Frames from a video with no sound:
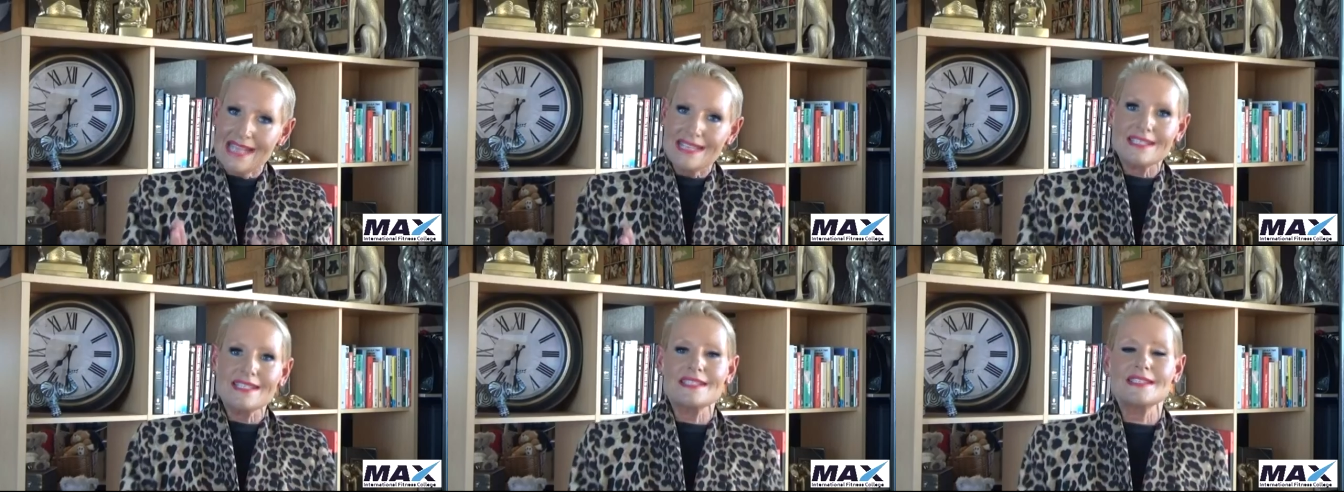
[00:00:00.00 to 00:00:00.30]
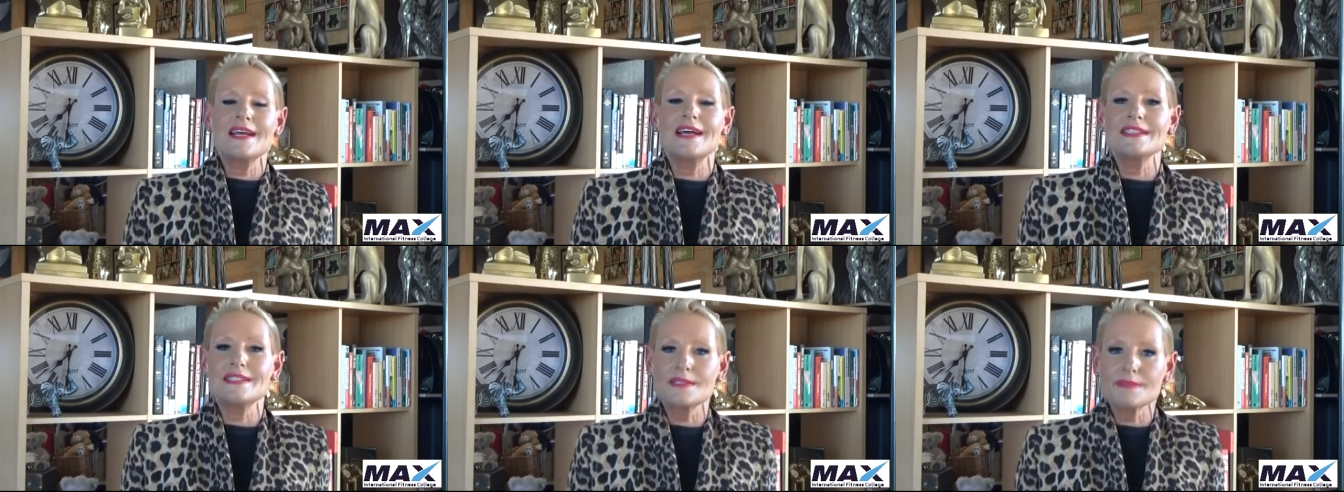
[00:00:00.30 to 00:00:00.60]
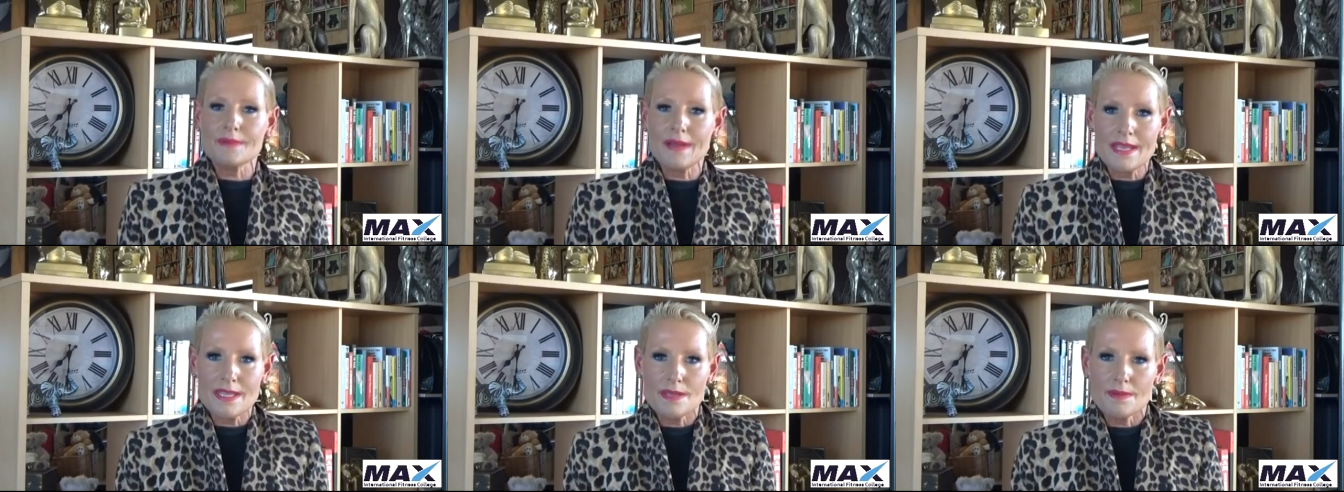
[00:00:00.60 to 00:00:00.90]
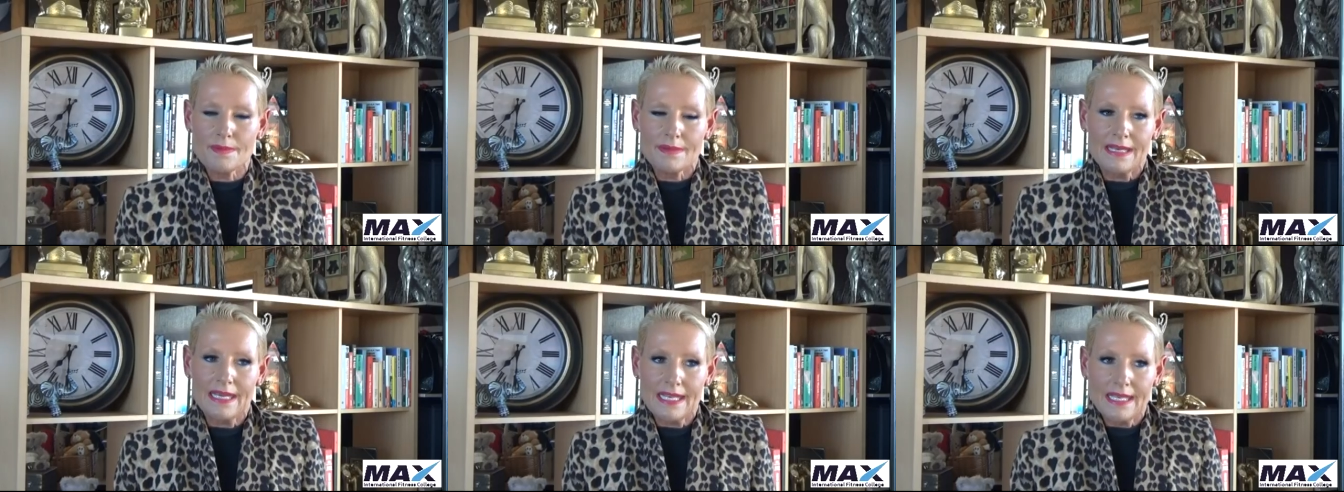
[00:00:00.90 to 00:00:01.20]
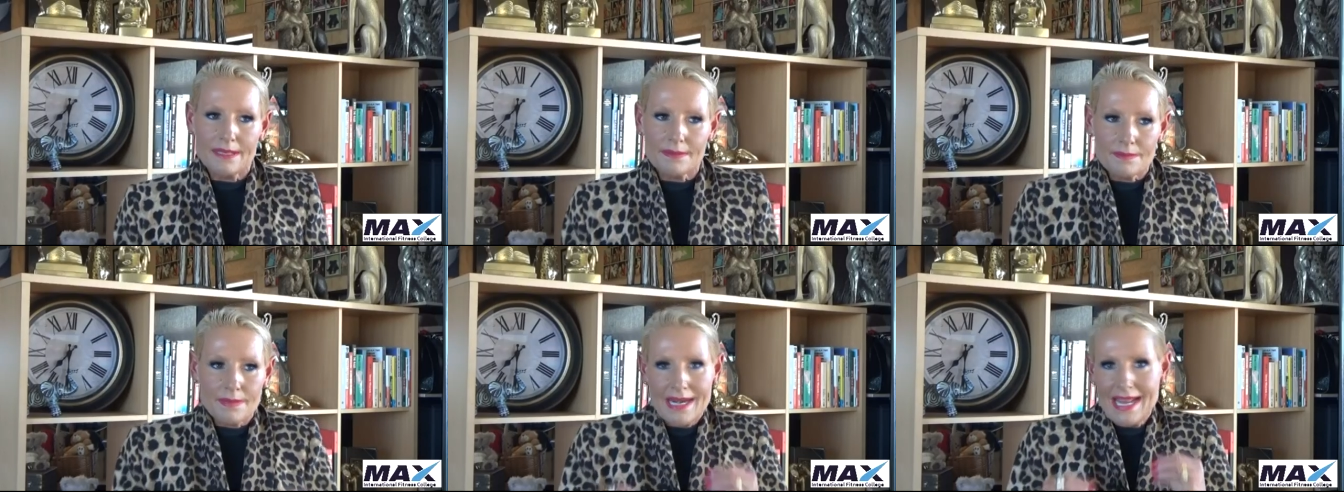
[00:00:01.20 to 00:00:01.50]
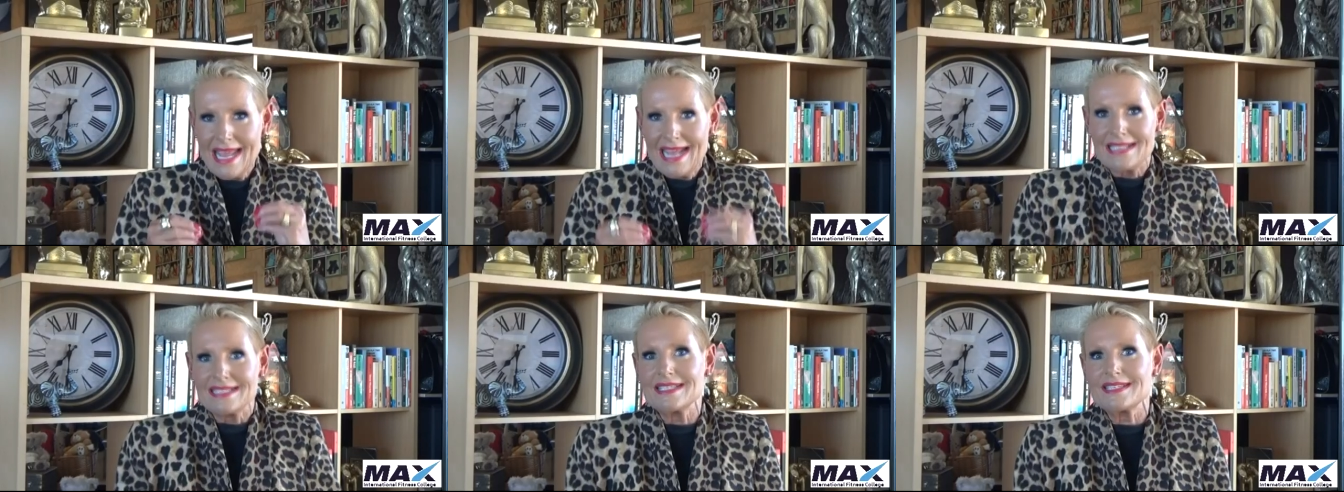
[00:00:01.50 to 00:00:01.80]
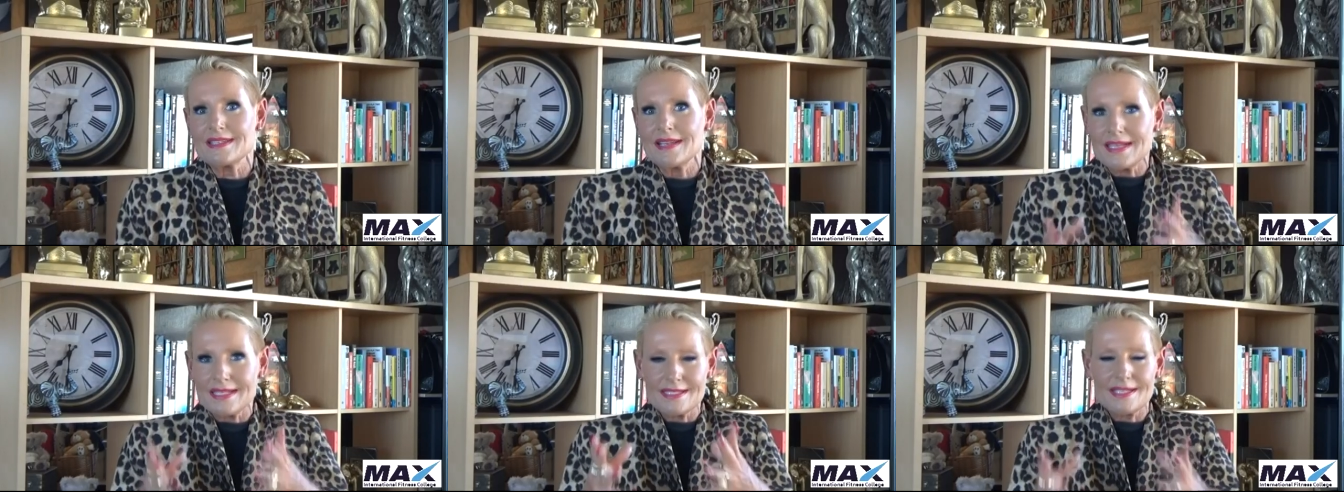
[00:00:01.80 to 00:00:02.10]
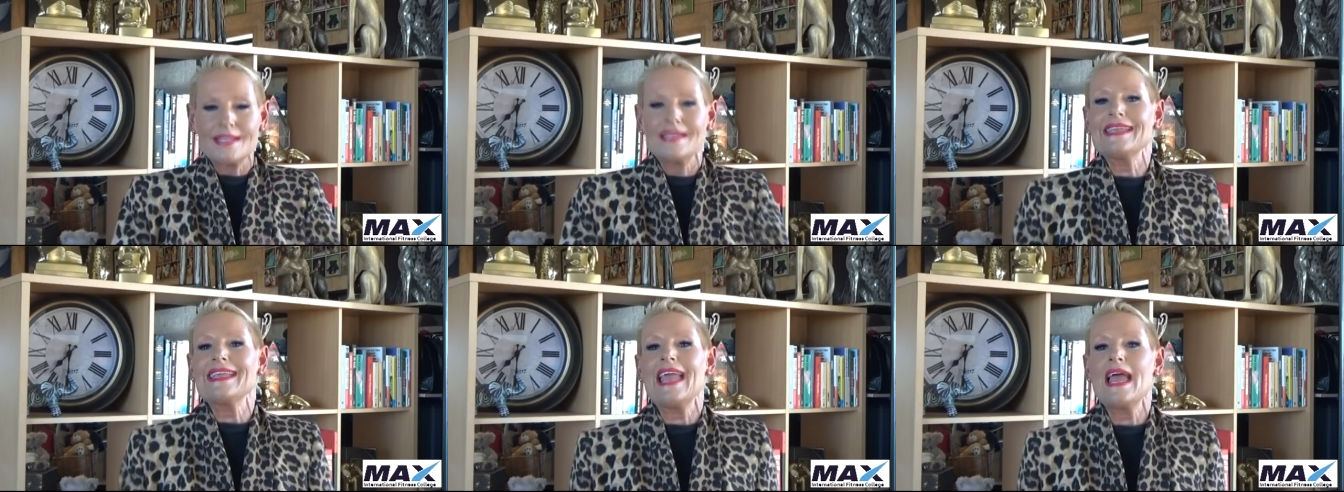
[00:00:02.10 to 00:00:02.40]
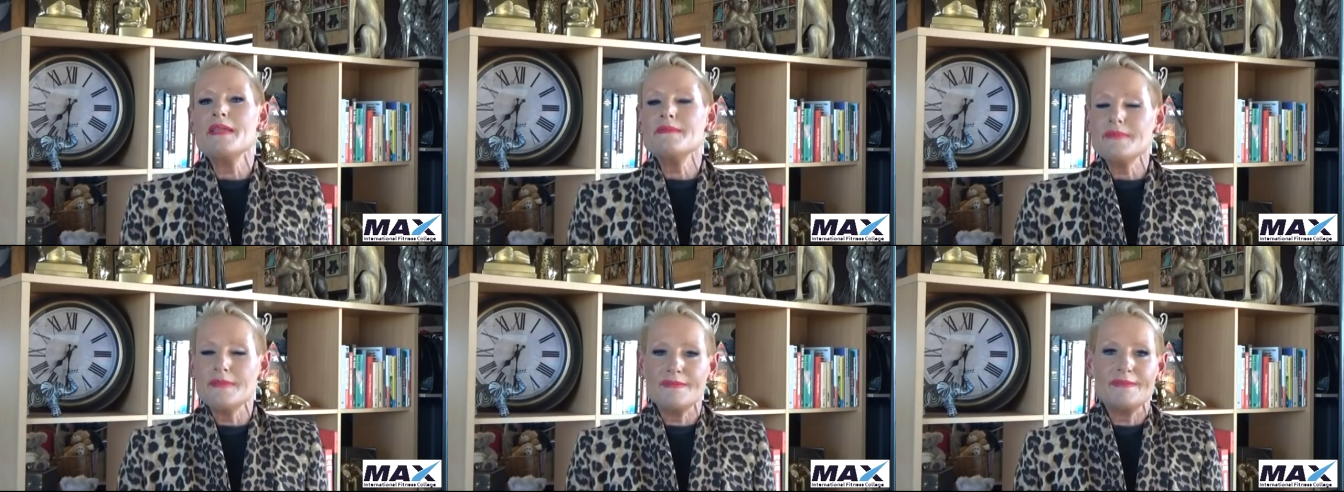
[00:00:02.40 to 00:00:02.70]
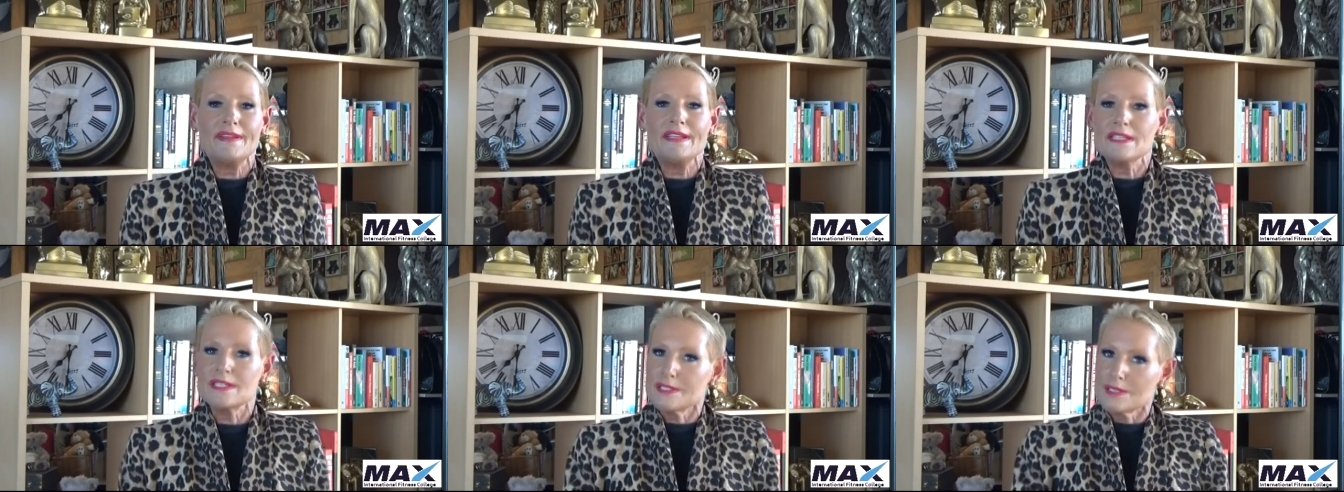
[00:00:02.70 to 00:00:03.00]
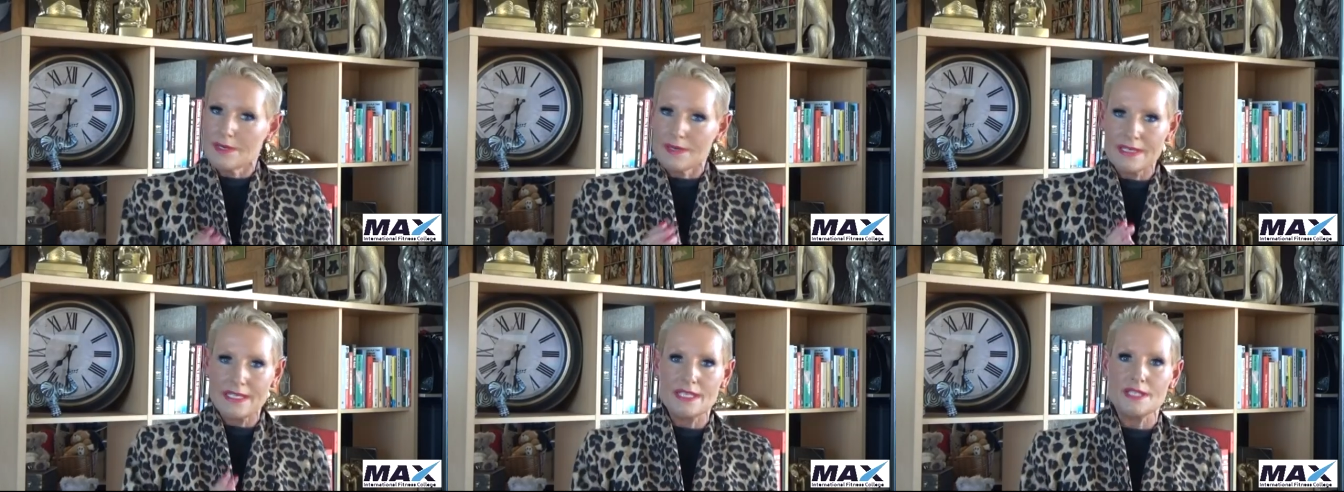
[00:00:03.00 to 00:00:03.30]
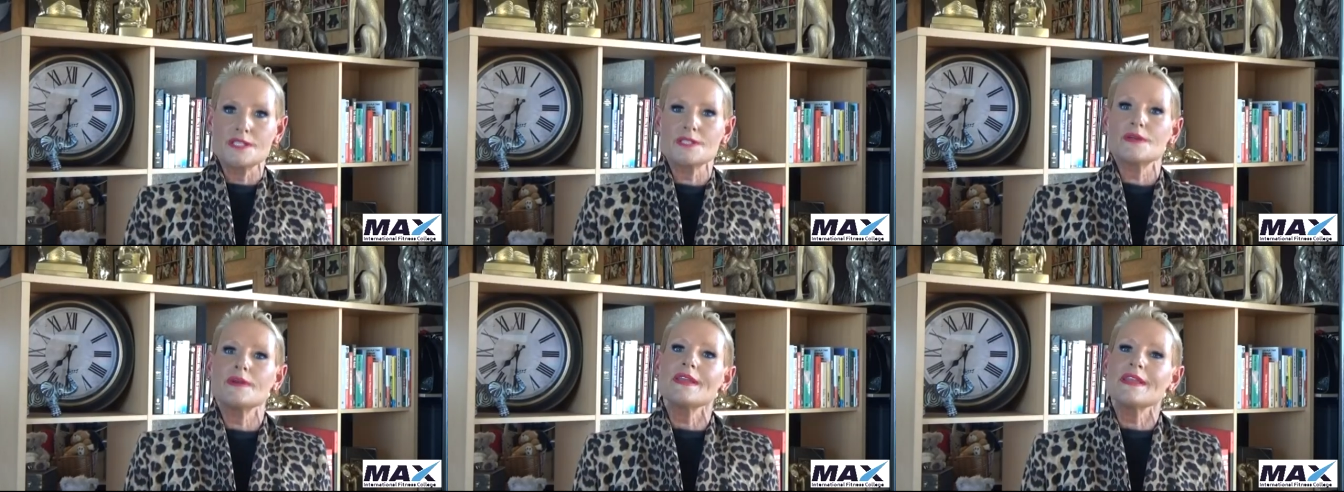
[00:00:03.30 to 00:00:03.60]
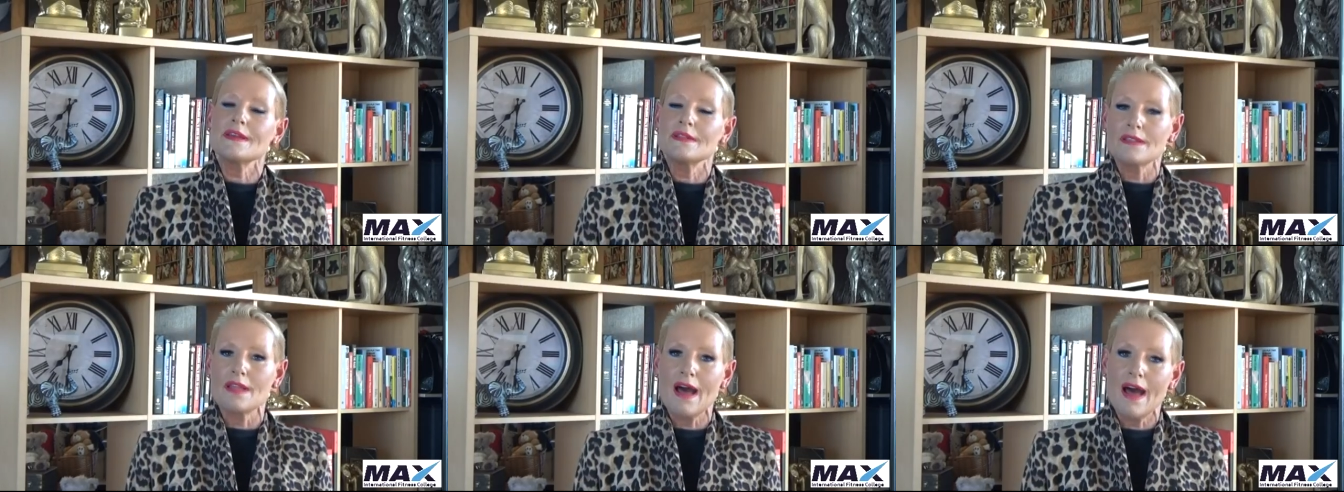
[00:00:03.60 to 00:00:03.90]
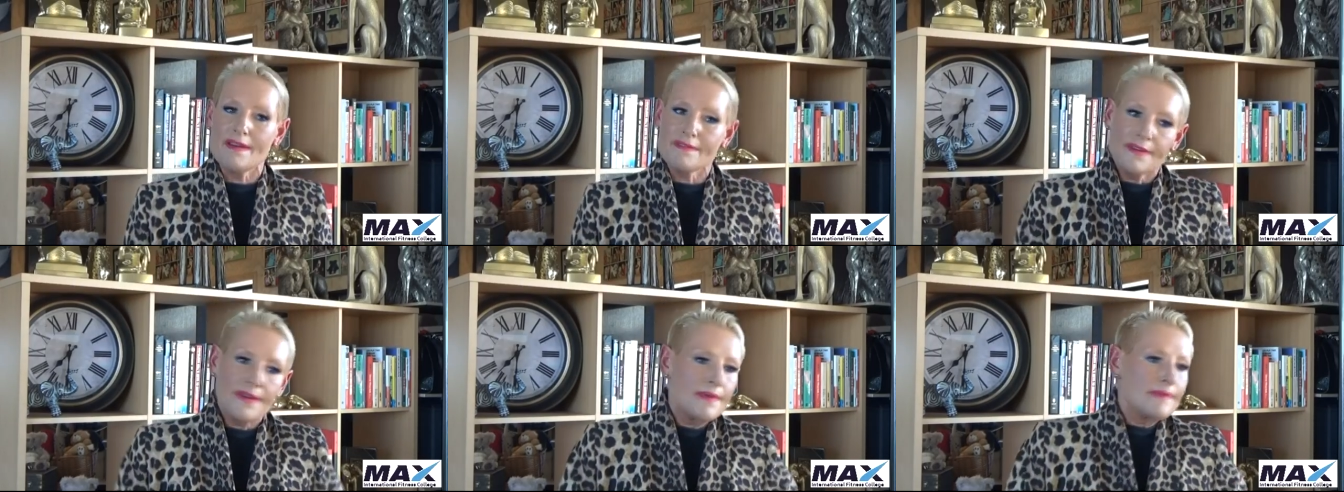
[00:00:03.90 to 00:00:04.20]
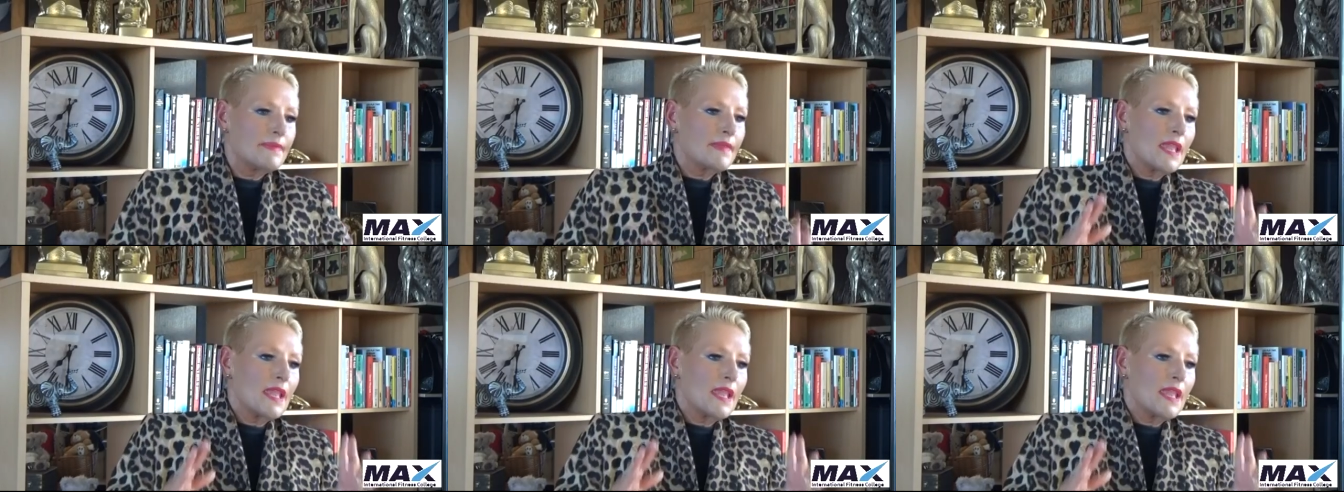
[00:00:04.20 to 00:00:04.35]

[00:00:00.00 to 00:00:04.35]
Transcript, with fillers: Exercise the way you want to want to exercise so you can be fit and strong and enjoy your life.